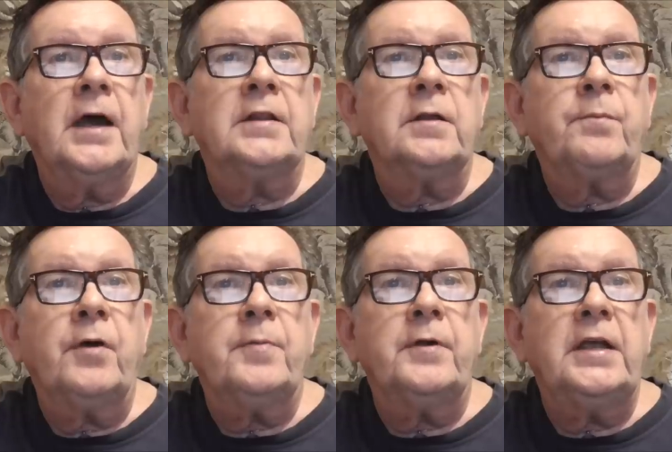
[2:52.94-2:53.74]
and the
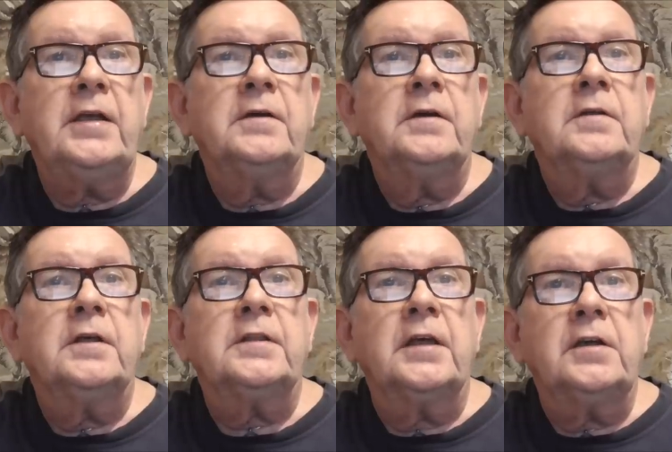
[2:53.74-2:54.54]
property
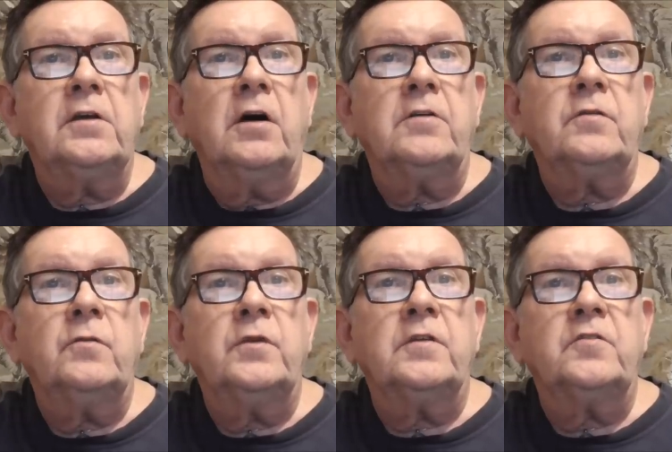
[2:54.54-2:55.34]
that they got
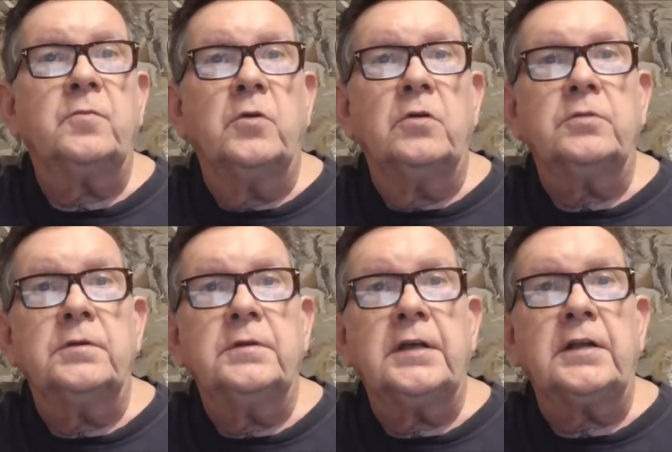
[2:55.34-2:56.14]
with a
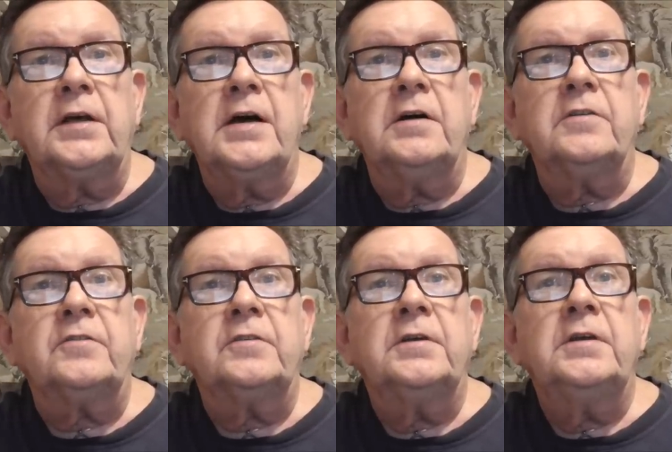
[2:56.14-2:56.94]
small little
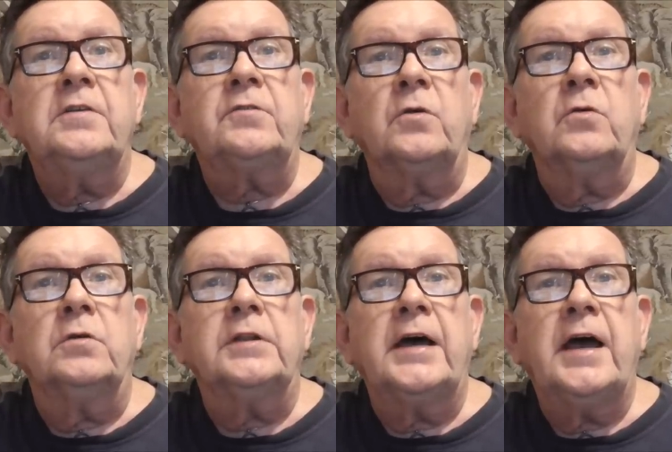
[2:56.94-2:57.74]
house is
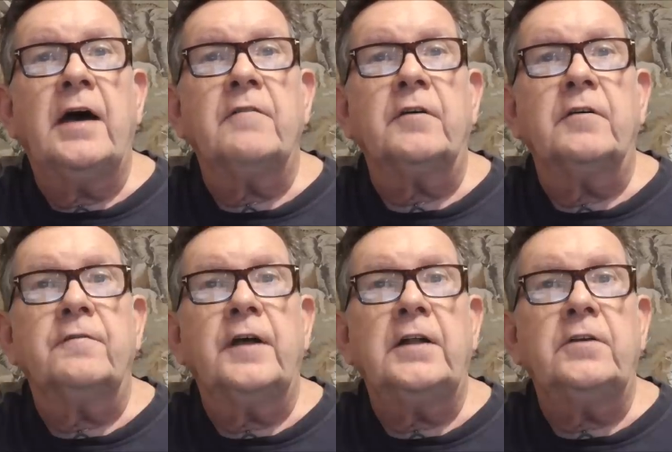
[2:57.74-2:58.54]
all they have
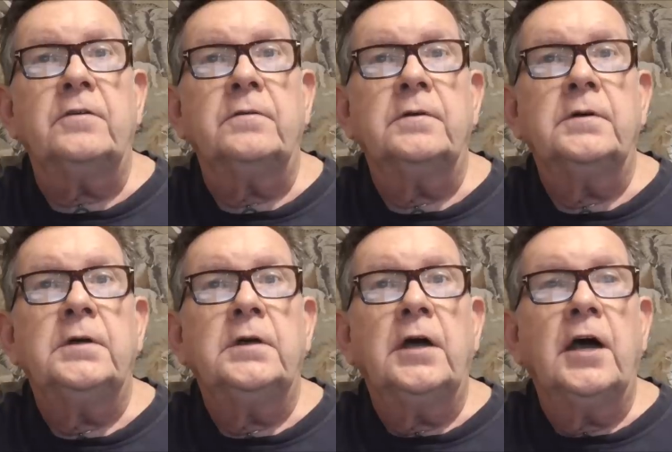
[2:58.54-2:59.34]
of value,
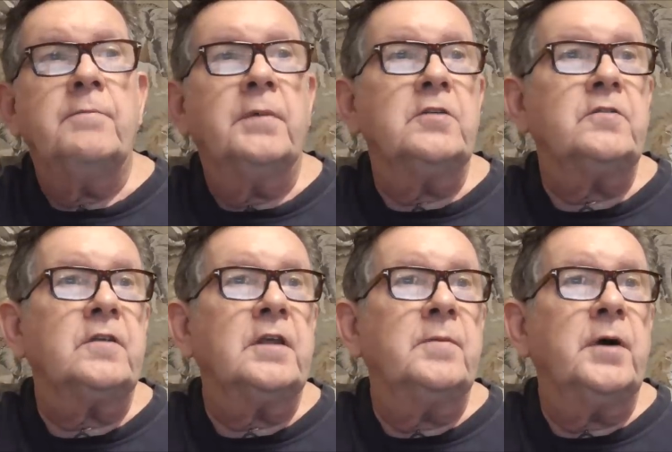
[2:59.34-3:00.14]
and most
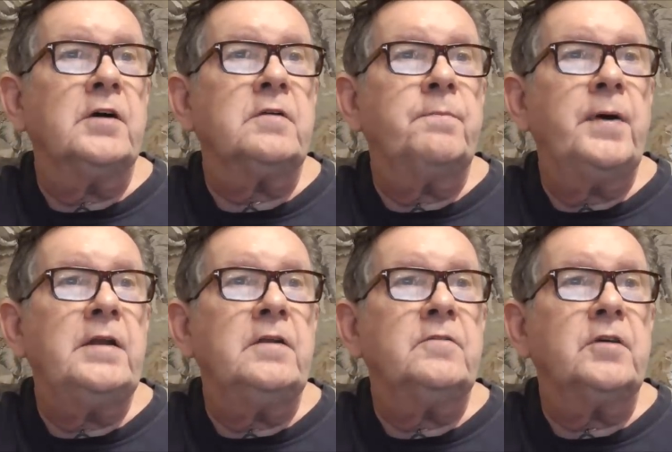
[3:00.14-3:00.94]
of them are
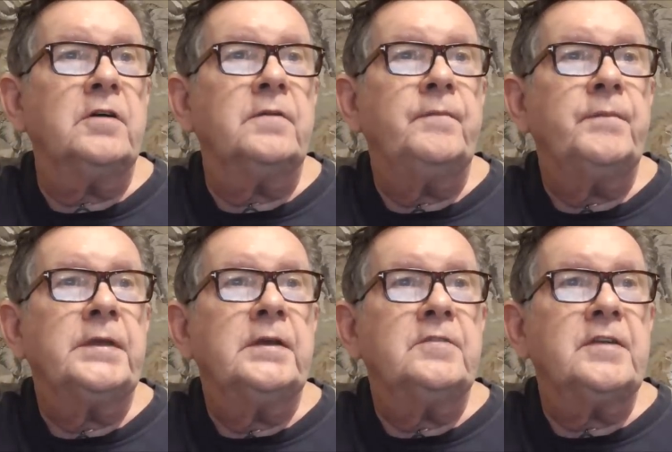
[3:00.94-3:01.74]
dependent on
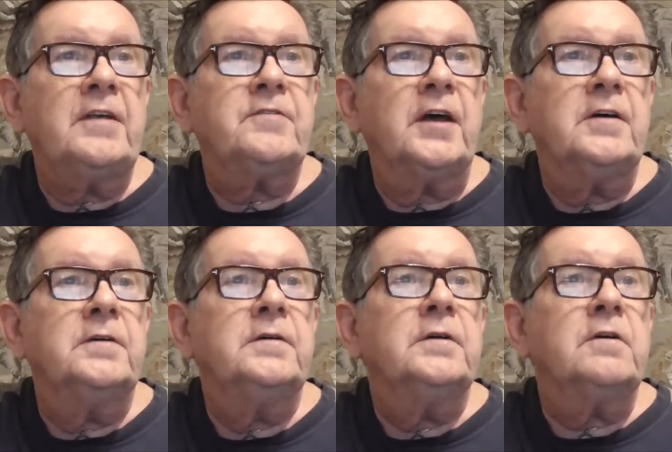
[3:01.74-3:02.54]
SASSA
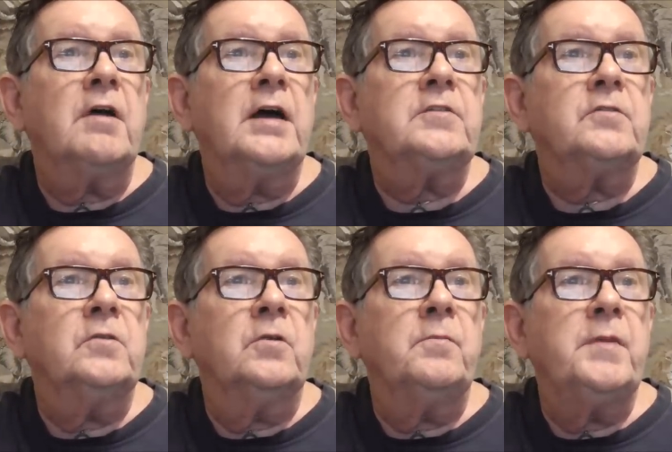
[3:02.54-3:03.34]
grants
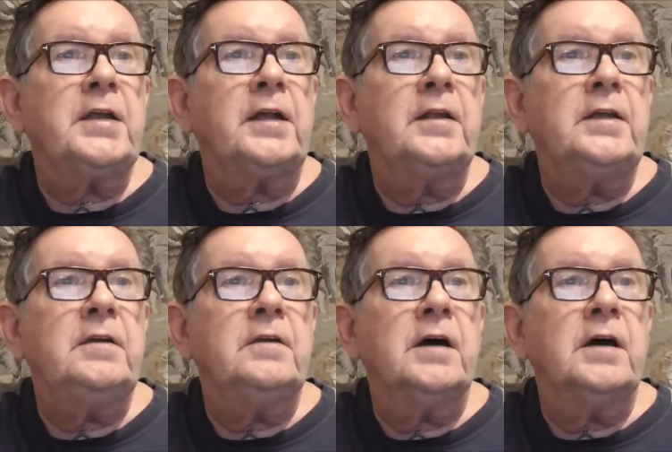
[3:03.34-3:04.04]
or medically